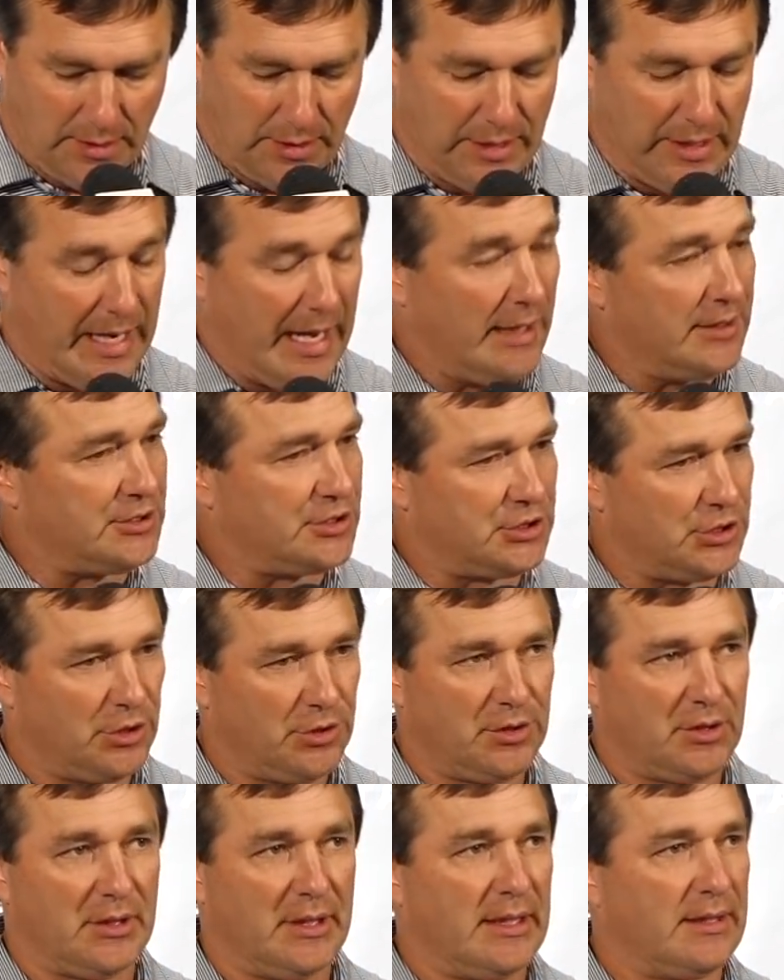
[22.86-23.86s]
Not
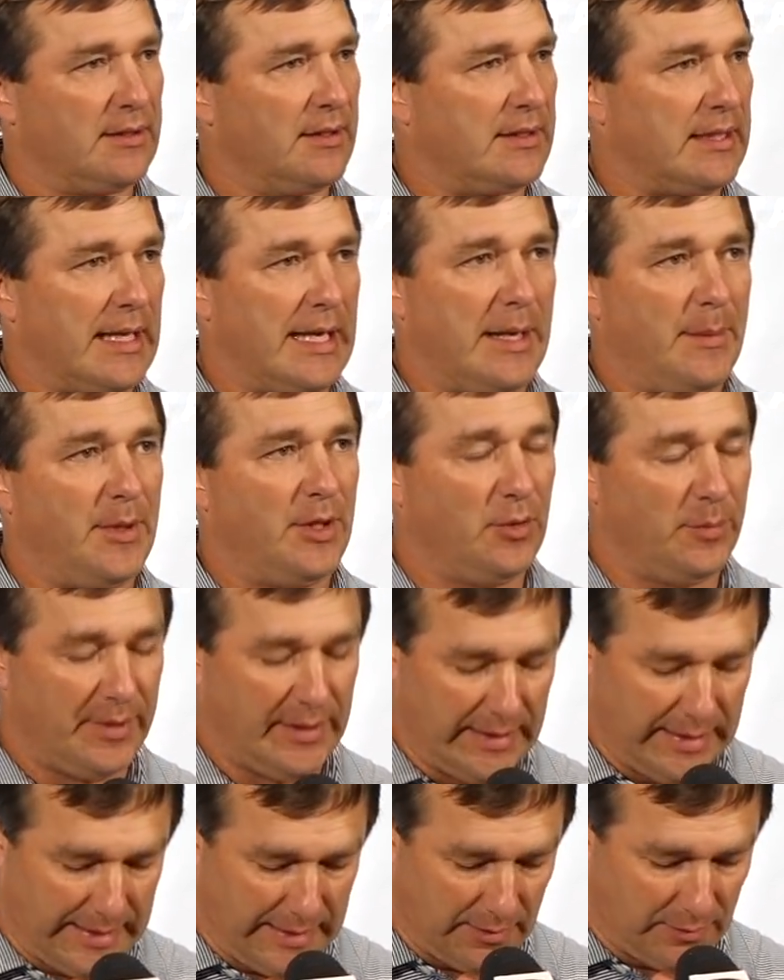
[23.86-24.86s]
sure the length of time he'll
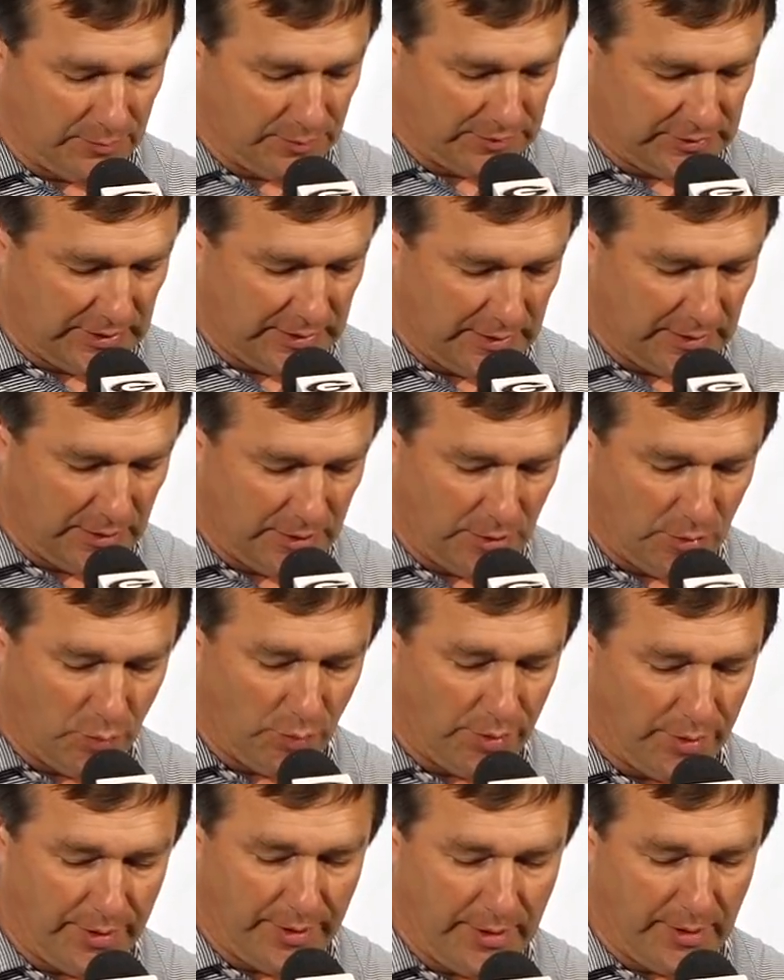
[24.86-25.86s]
be out, which I know you'll
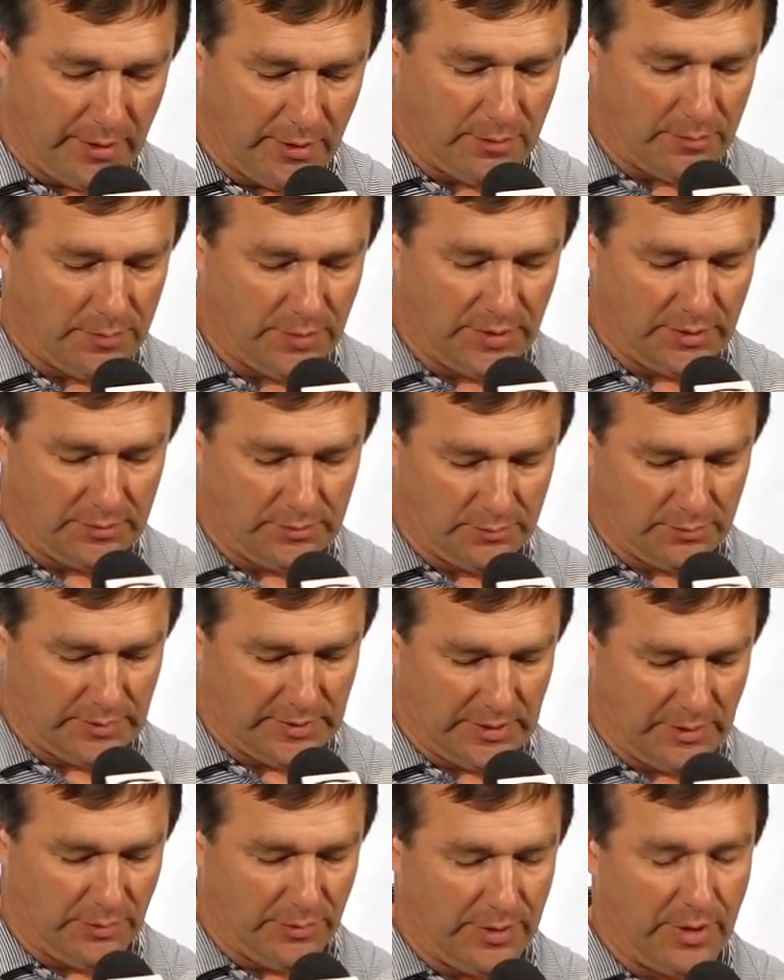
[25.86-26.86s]
want to know, but we
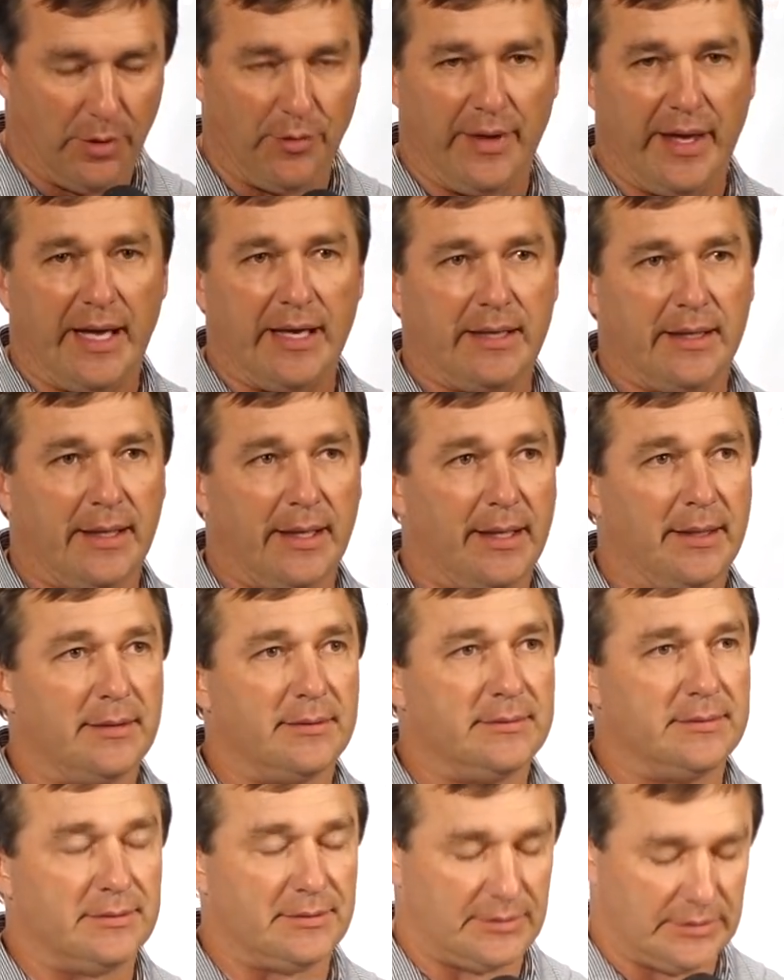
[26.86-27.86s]
don't know that yet.
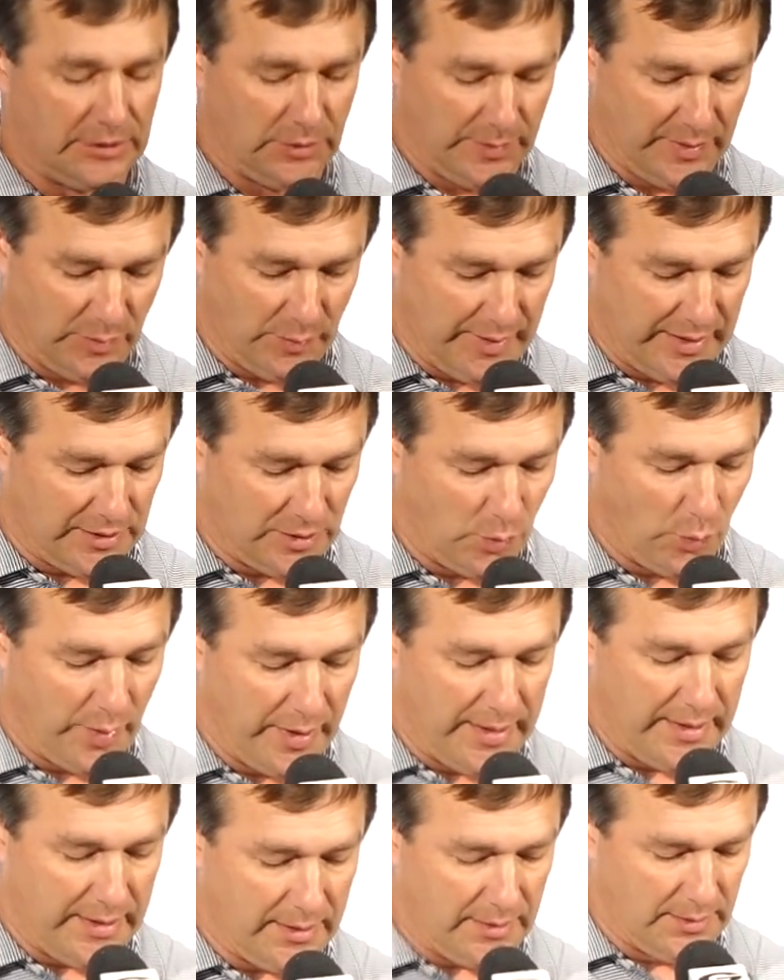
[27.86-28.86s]
It'll be week to
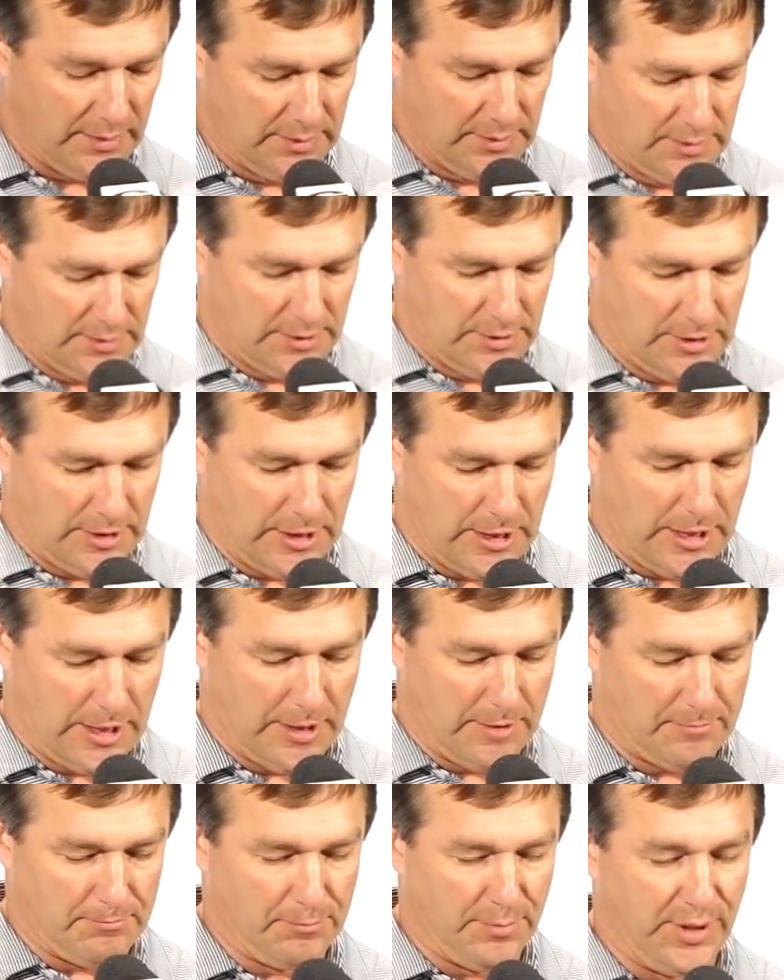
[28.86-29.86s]
week.
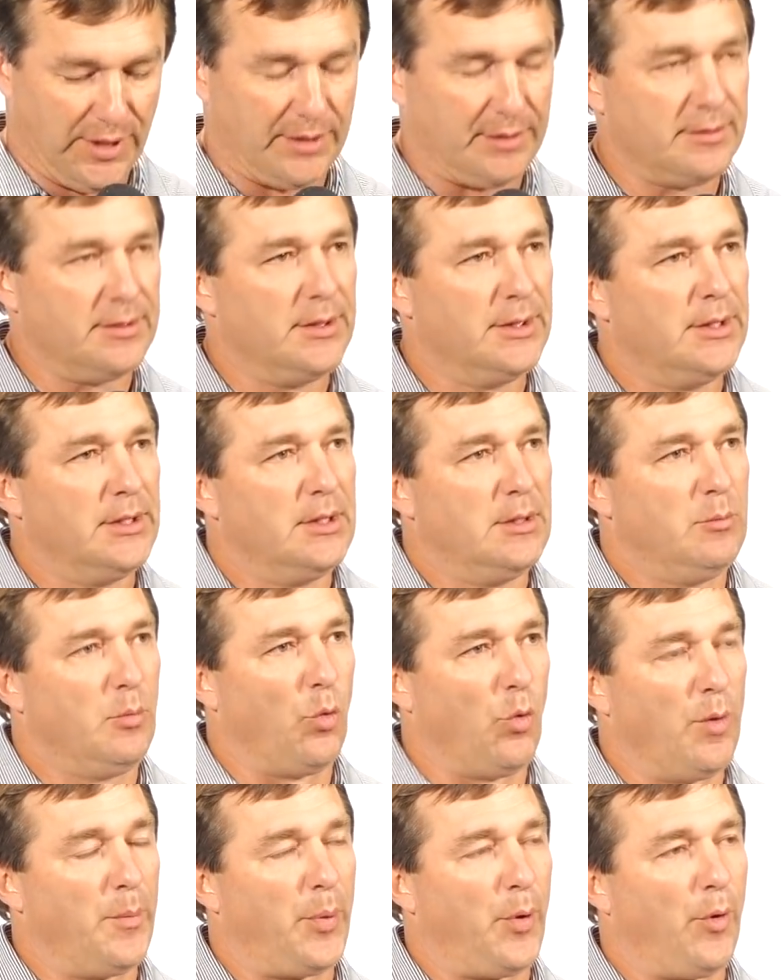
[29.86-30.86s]
But
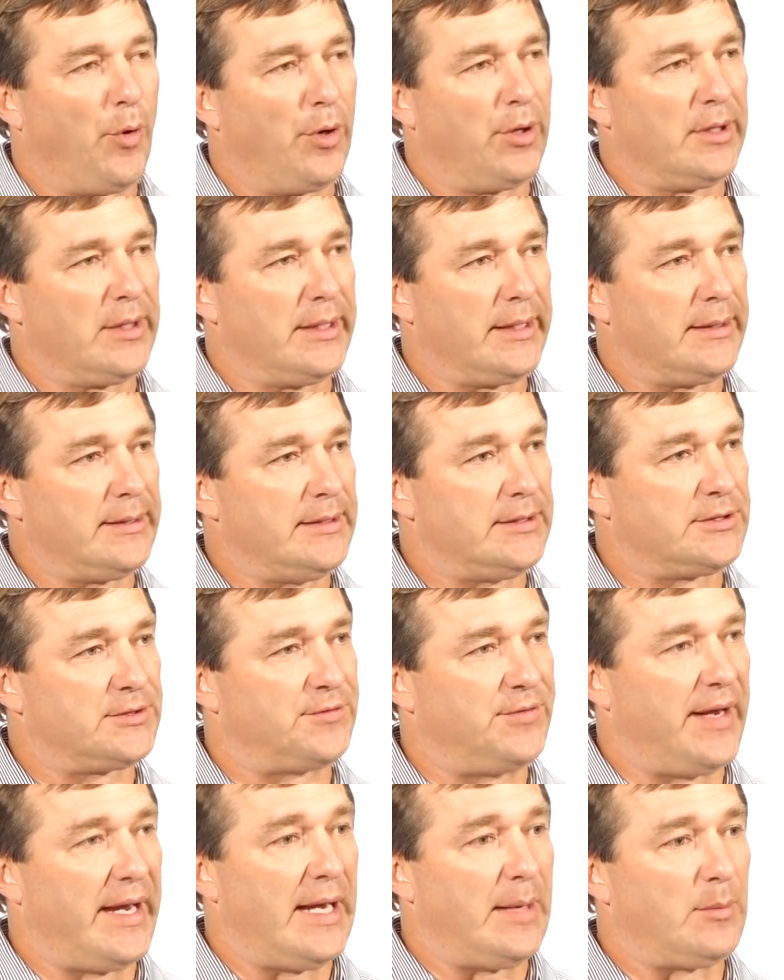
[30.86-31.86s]
more importantly, his
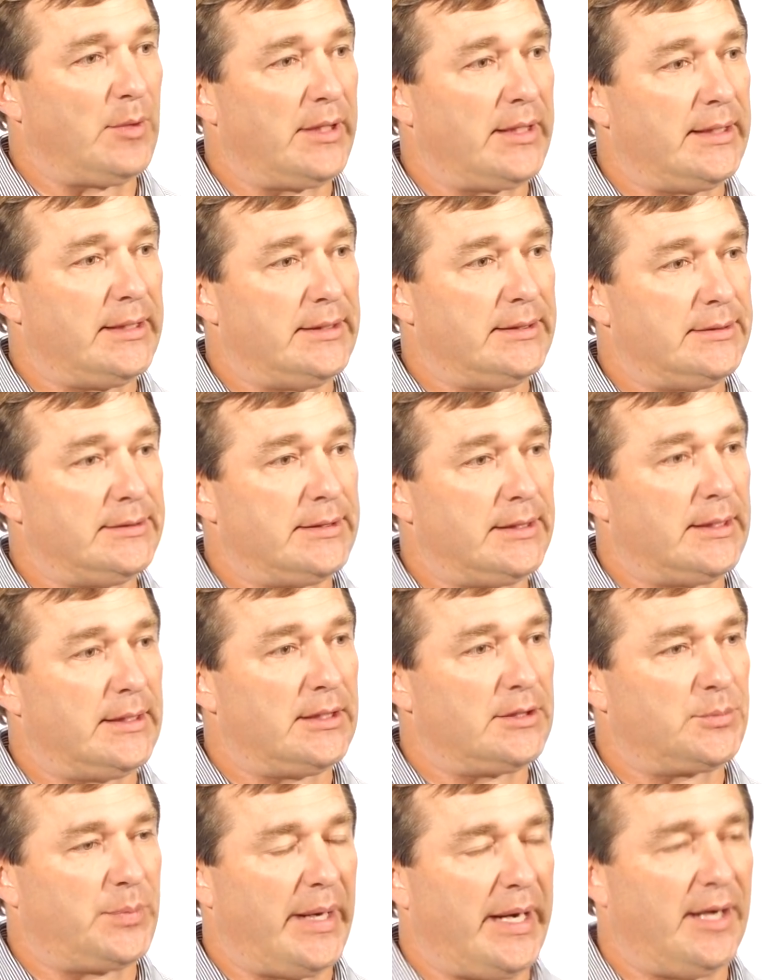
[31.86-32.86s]
family and
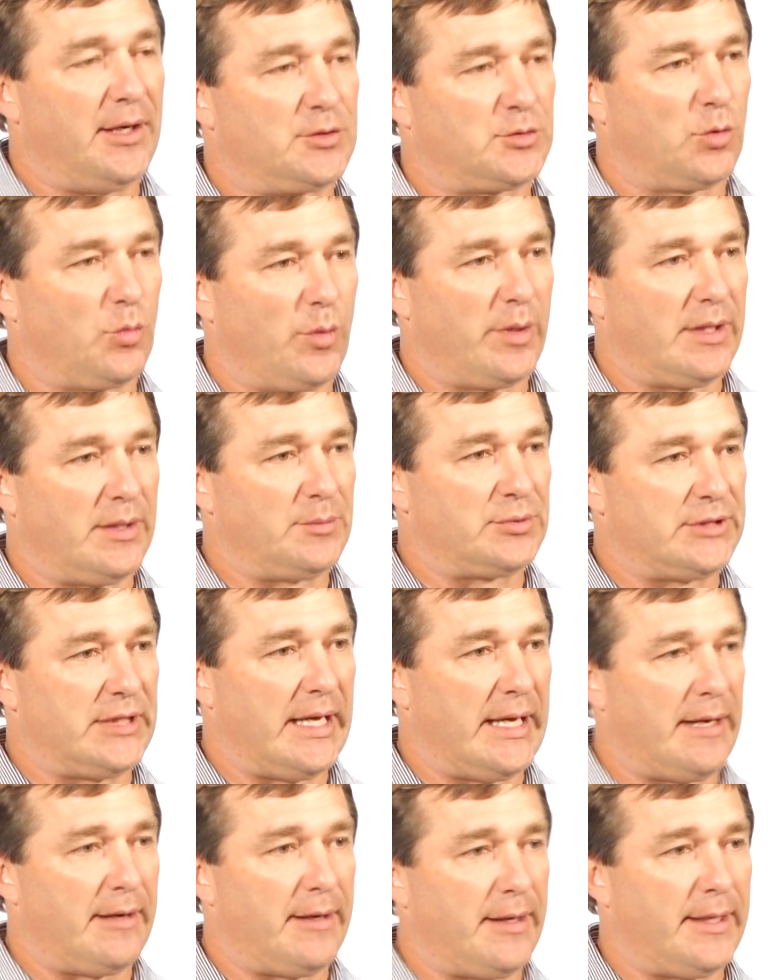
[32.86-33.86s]
his parents were with him
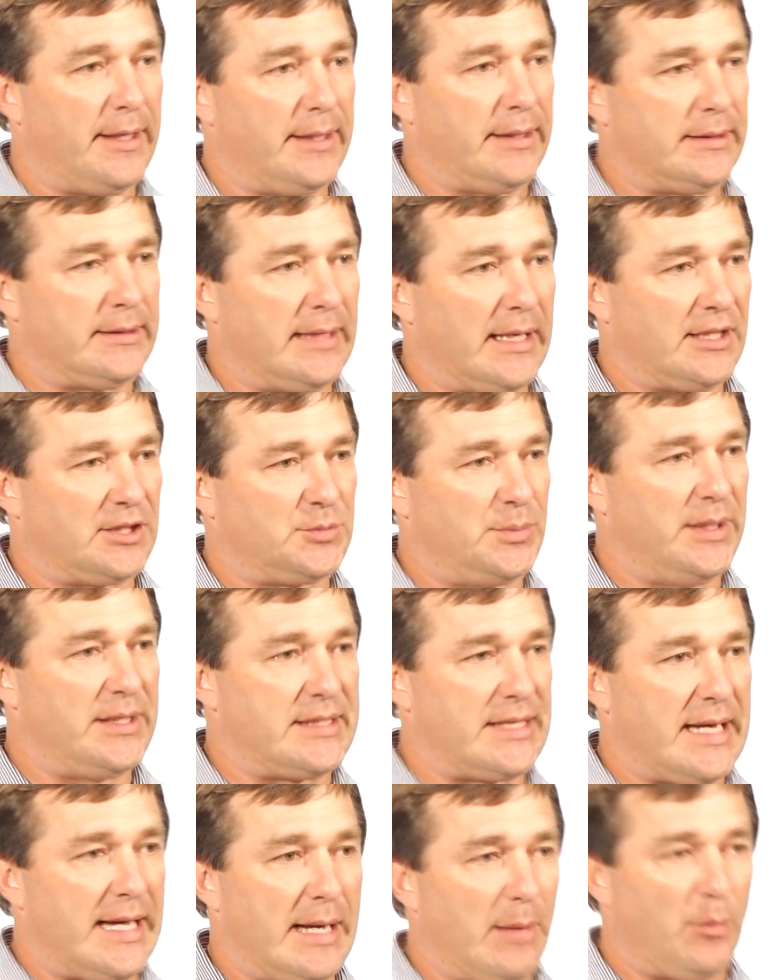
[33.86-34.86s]
Saturday. Got to spend
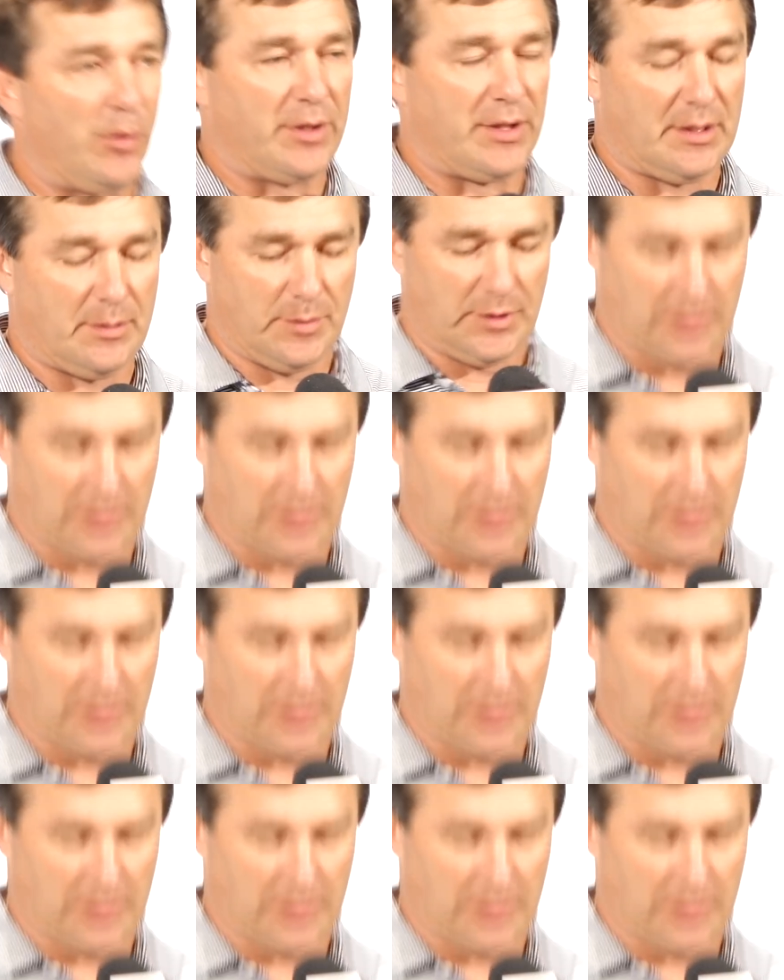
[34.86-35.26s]
time with him.